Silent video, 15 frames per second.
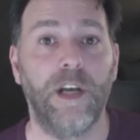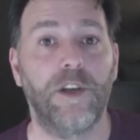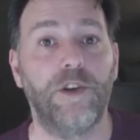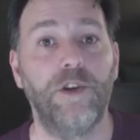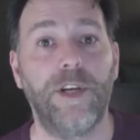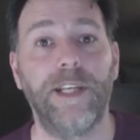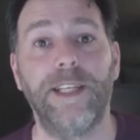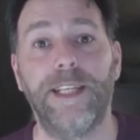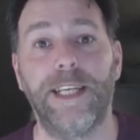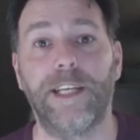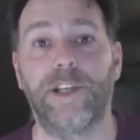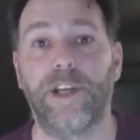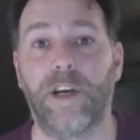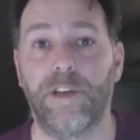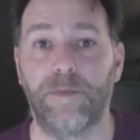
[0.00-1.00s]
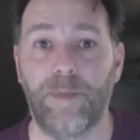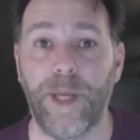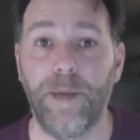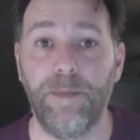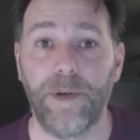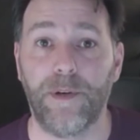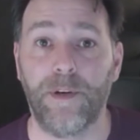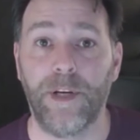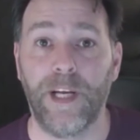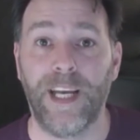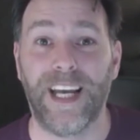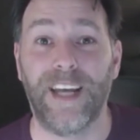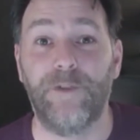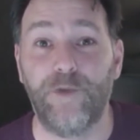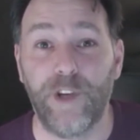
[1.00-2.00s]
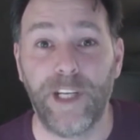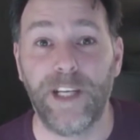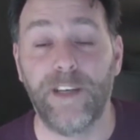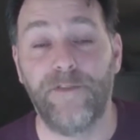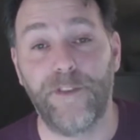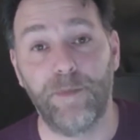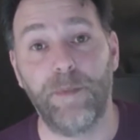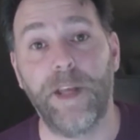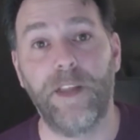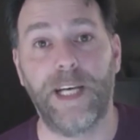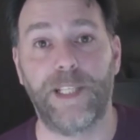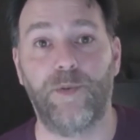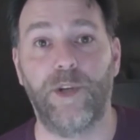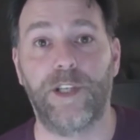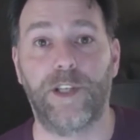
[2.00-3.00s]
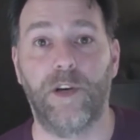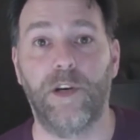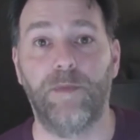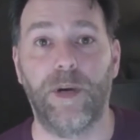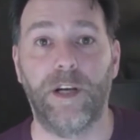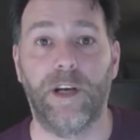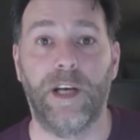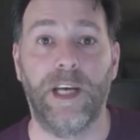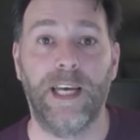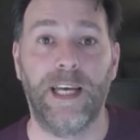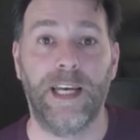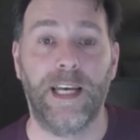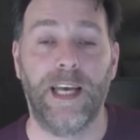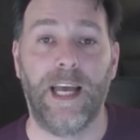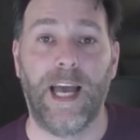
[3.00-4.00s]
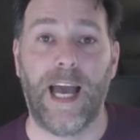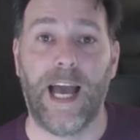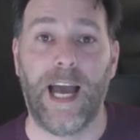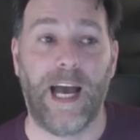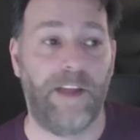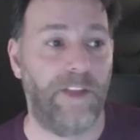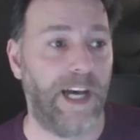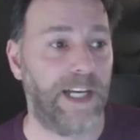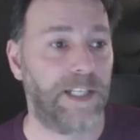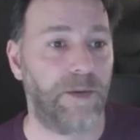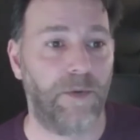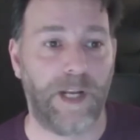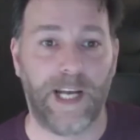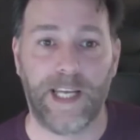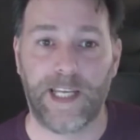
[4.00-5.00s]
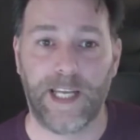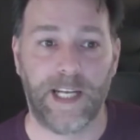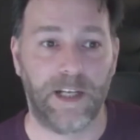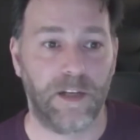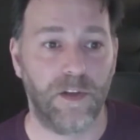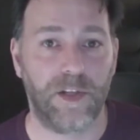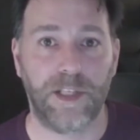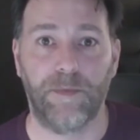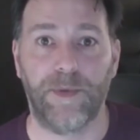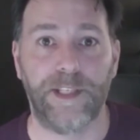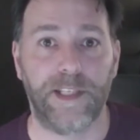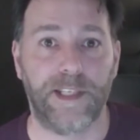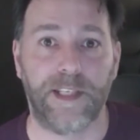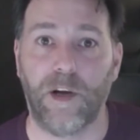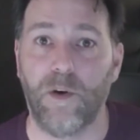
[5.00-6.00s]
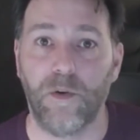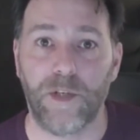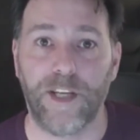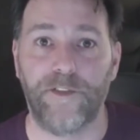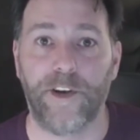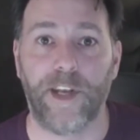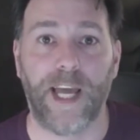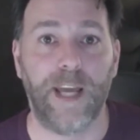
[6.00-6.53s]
You can teach other people. And really, for me, that's what it's all about. And that's when I kind of looked at business in a whole different